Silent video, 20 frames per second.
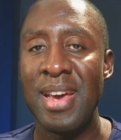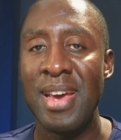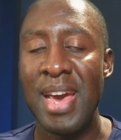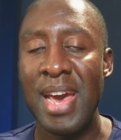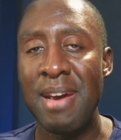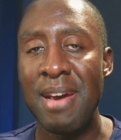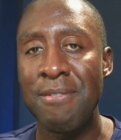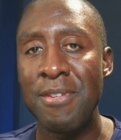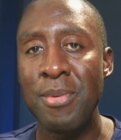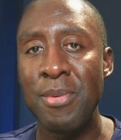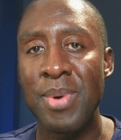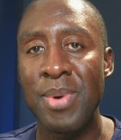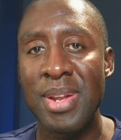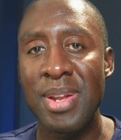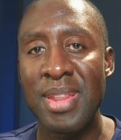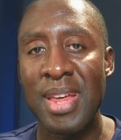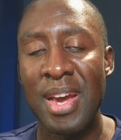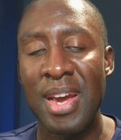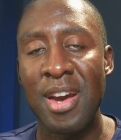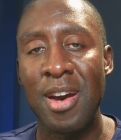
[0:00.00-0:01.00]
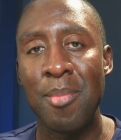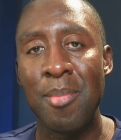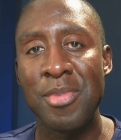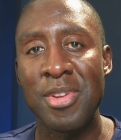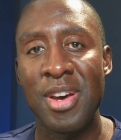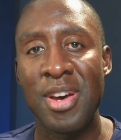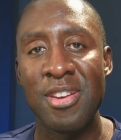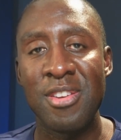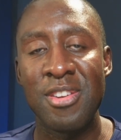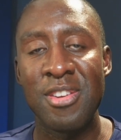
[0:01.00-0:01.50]
everyone that comes
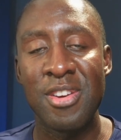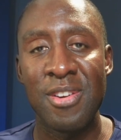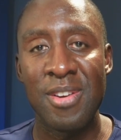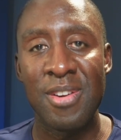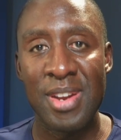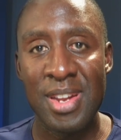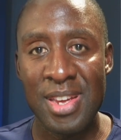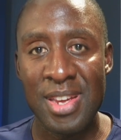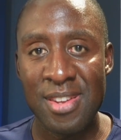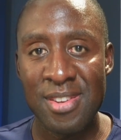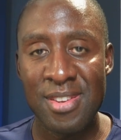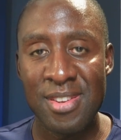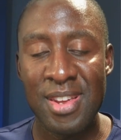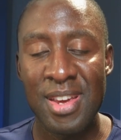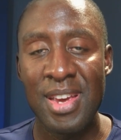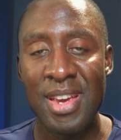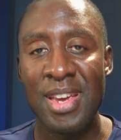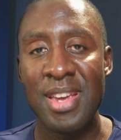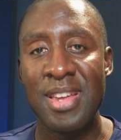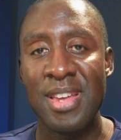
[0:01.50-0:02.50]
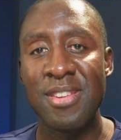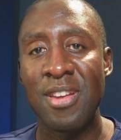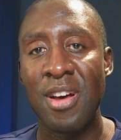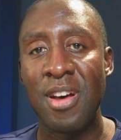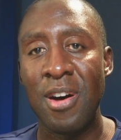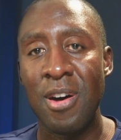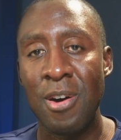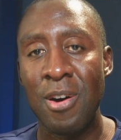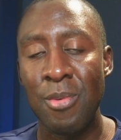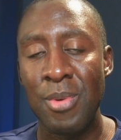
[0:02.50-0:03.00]
onto your list is
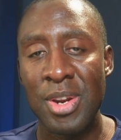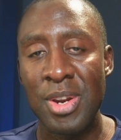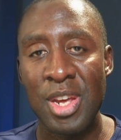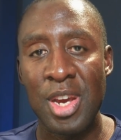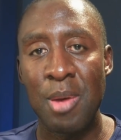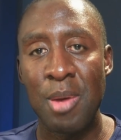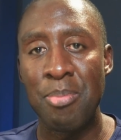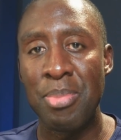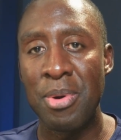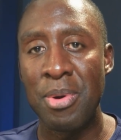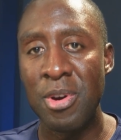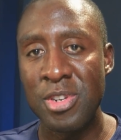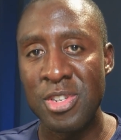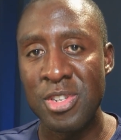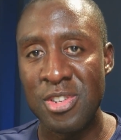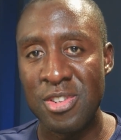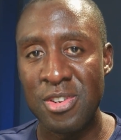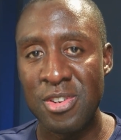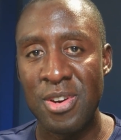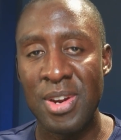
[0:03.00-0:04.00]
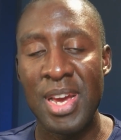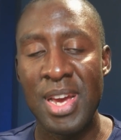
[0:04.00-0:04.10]
already a purchaser,